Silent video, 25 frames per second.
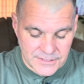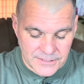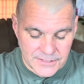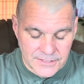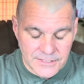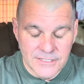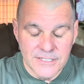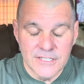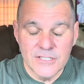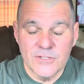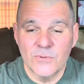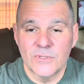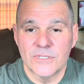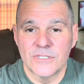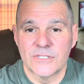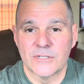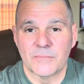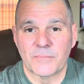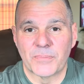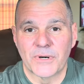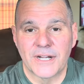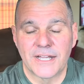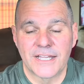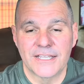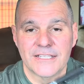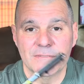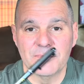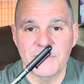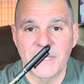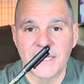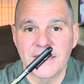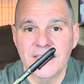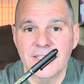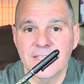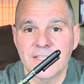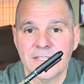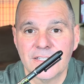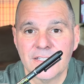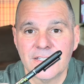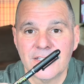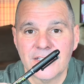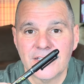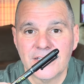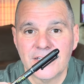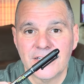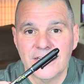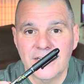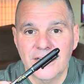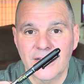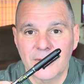This one surprised me.
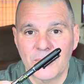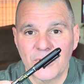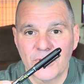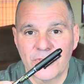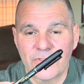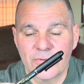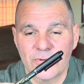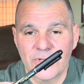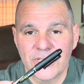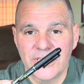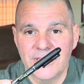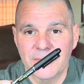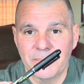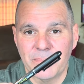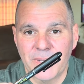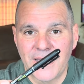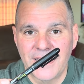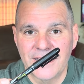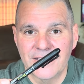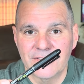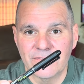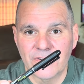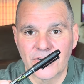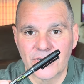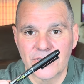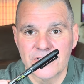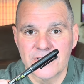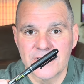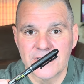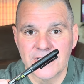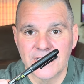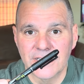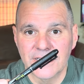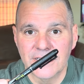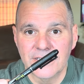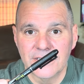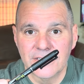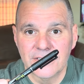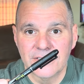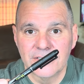Number 3, the Pilot Varsity.